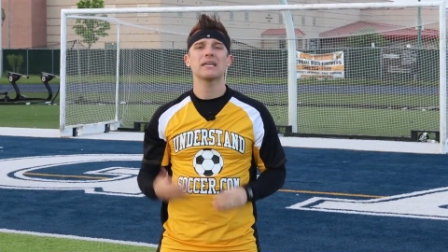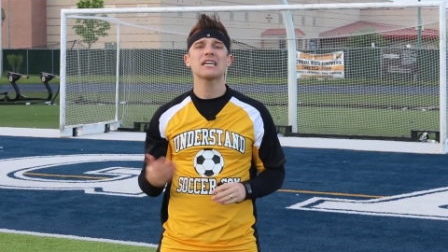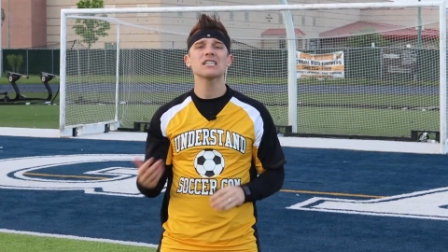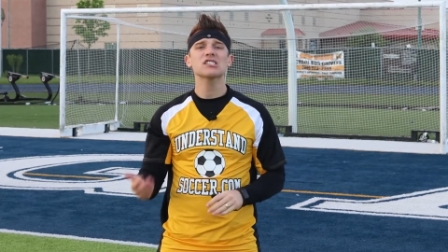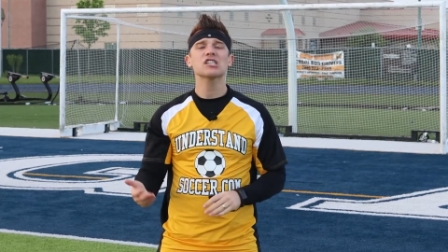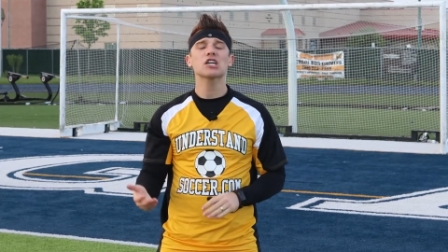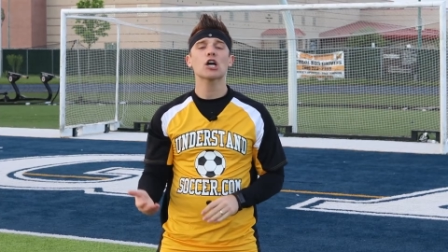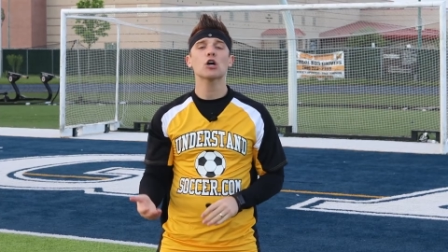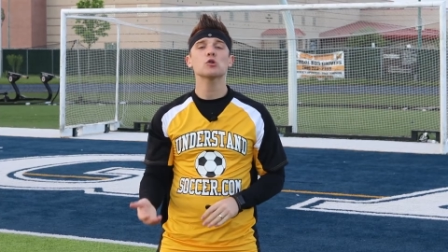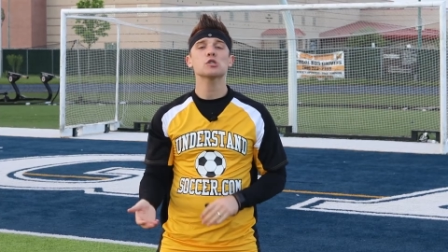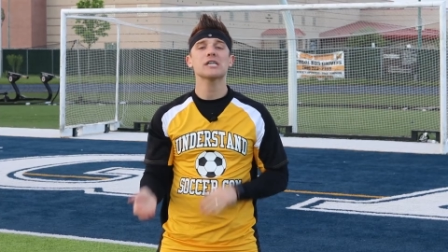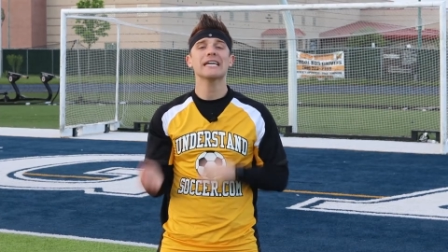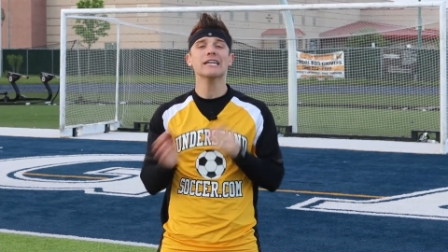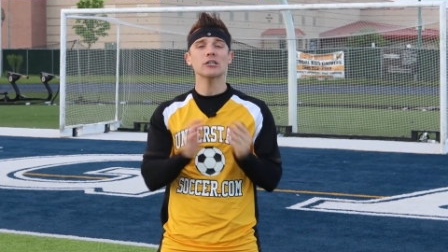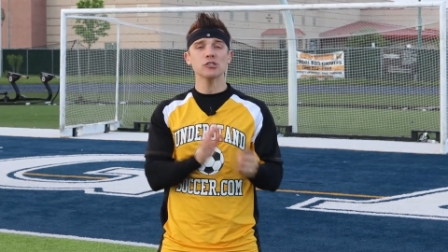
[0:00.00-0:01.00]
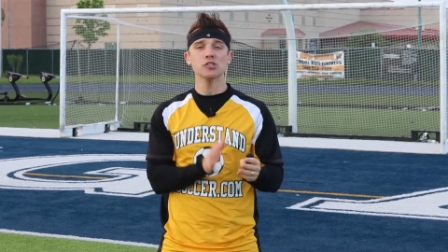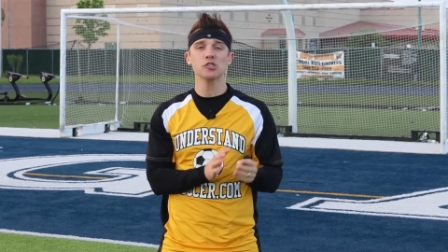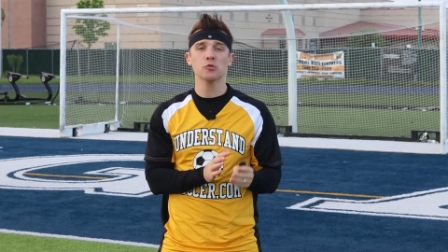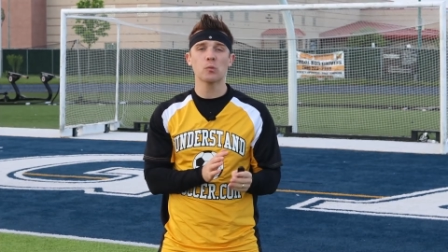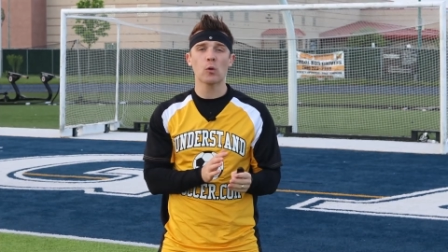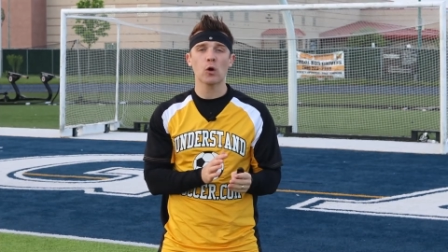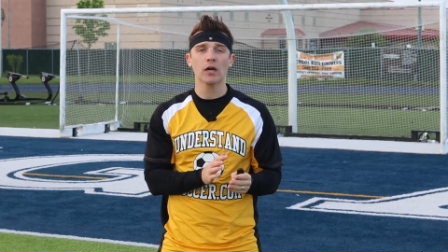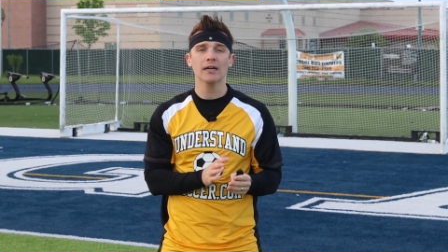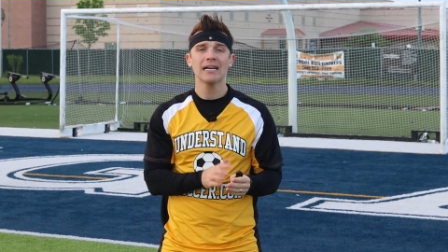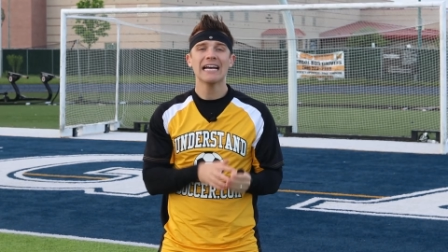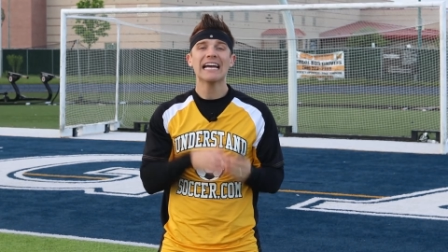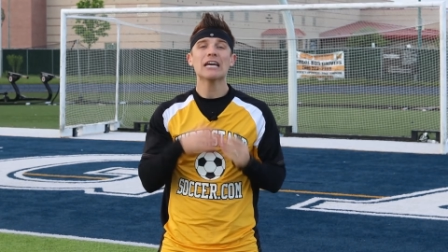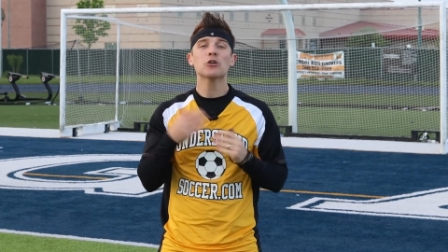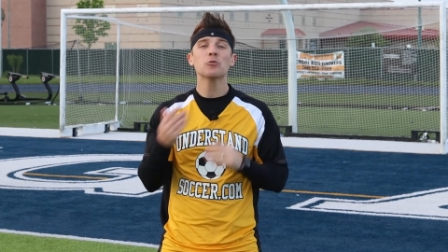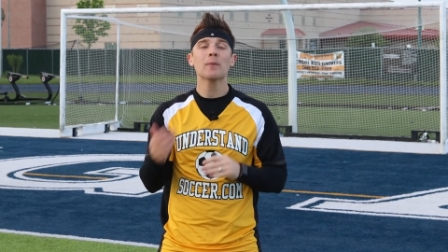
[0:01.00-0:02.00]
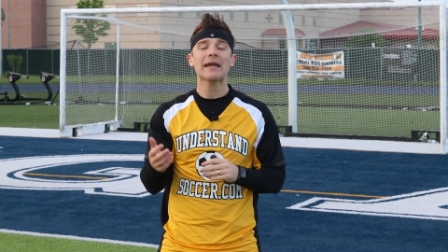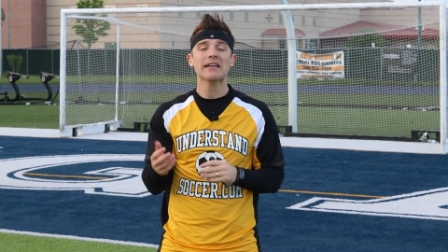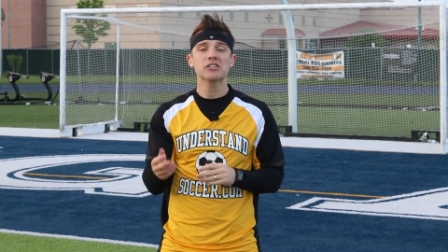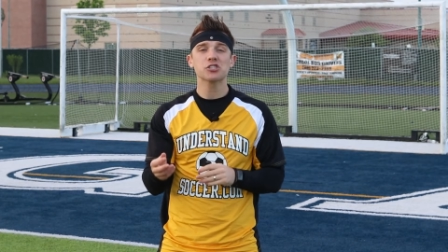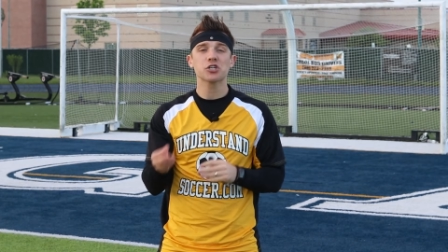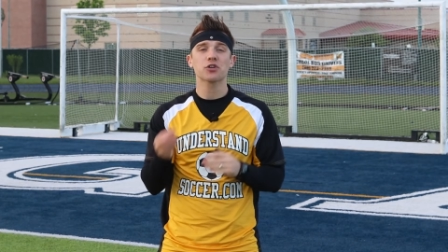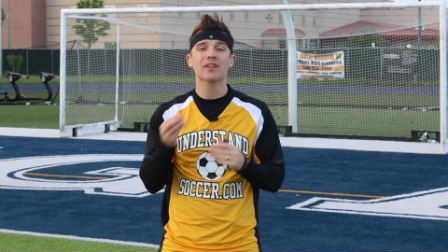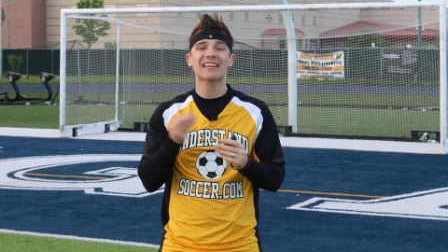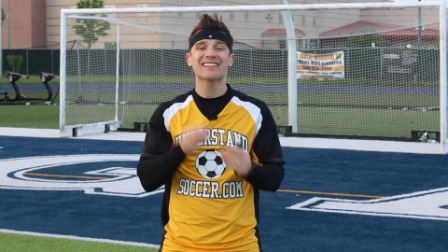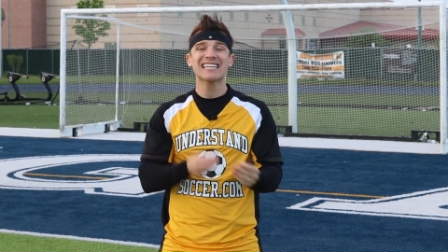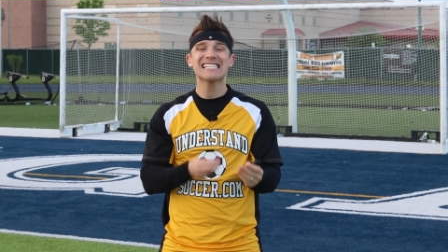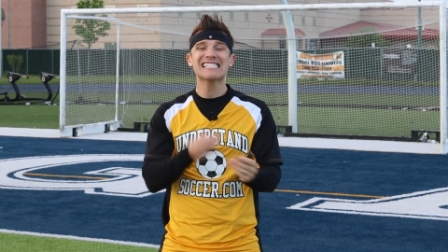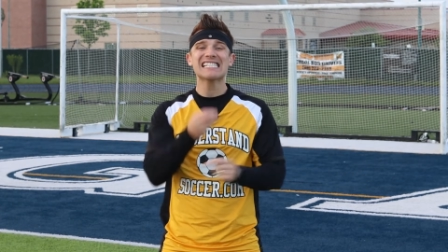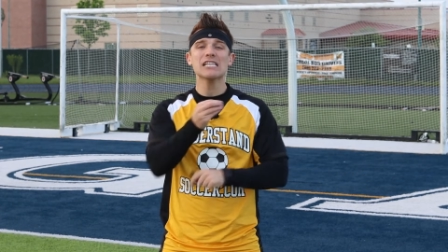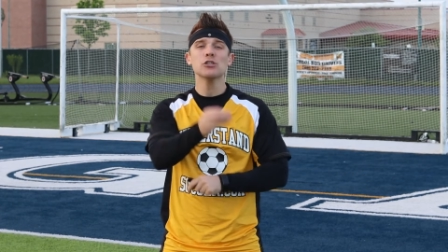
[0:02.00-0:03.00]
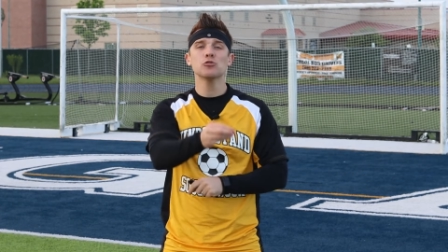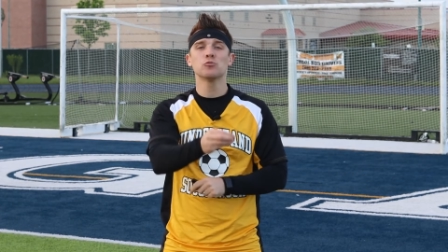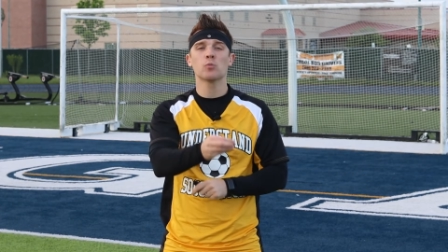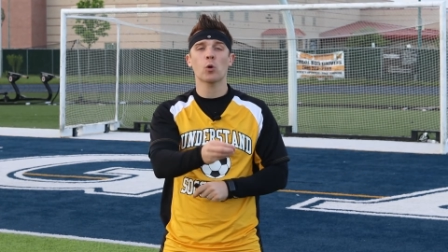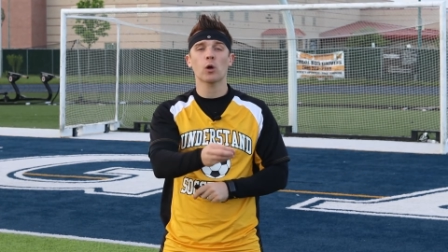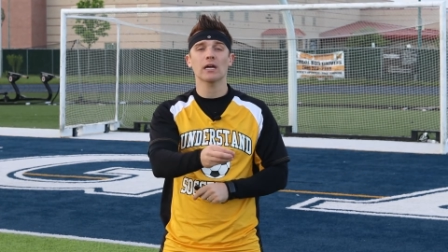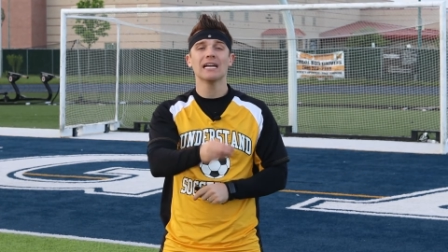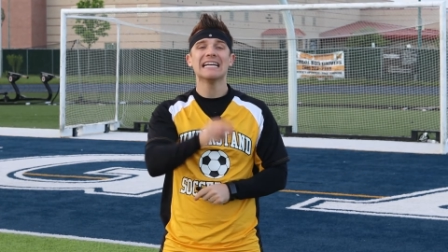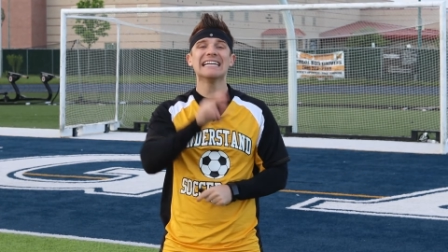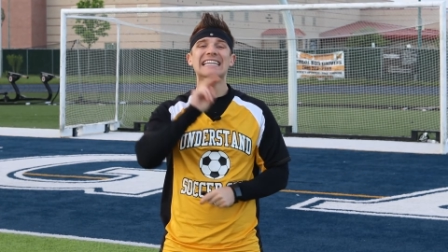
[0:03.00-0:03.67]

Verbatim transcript: Because the coach hears you more, it'll make sure that they see you more.